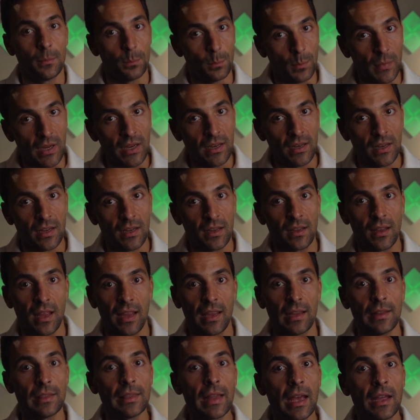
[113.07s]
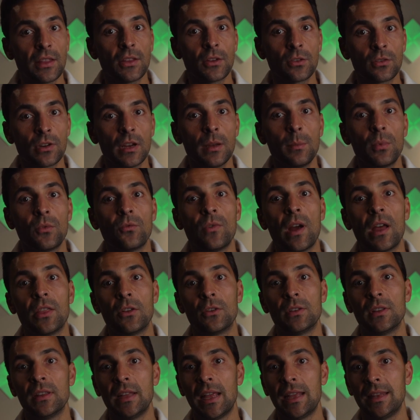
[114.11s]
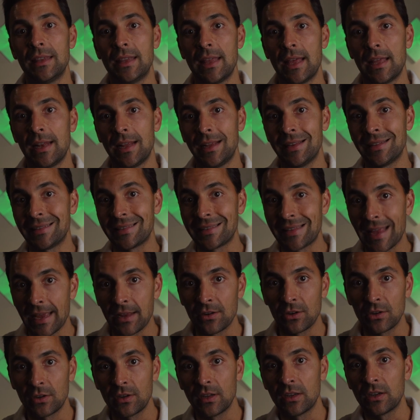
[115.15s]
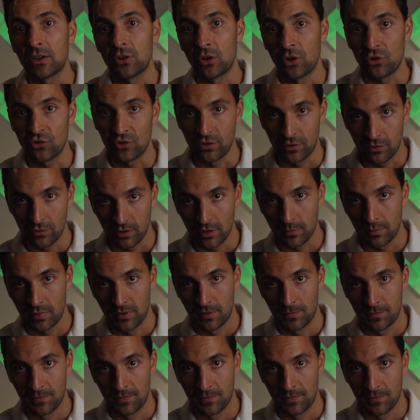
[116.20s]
meaning a leather grip rather than a standard cushion grip.